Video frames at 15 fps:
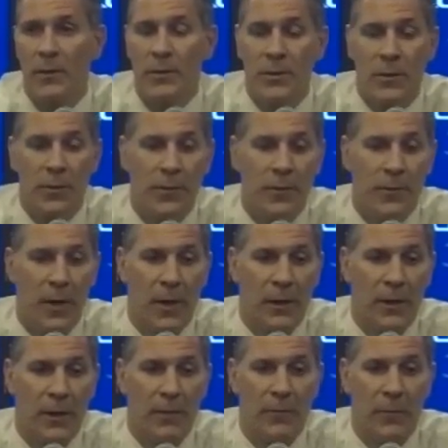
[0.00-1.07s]
So I
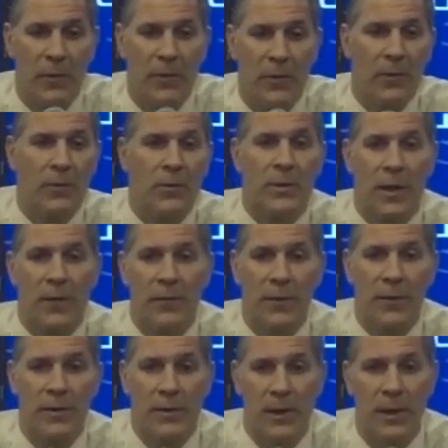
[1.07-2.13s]
gave them kudos after
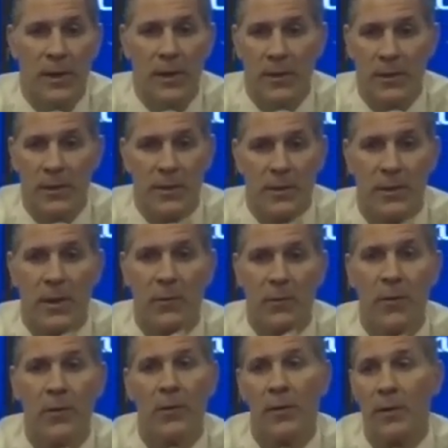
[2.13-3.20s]
the second, said stay
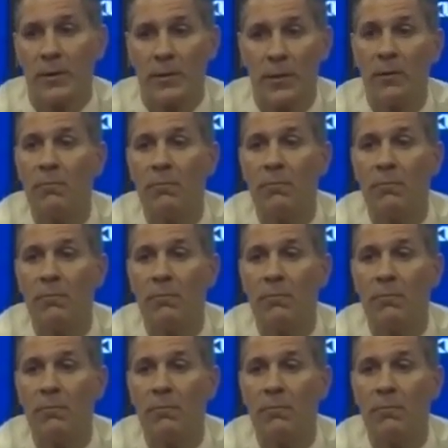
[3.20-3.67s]
with it. That's all.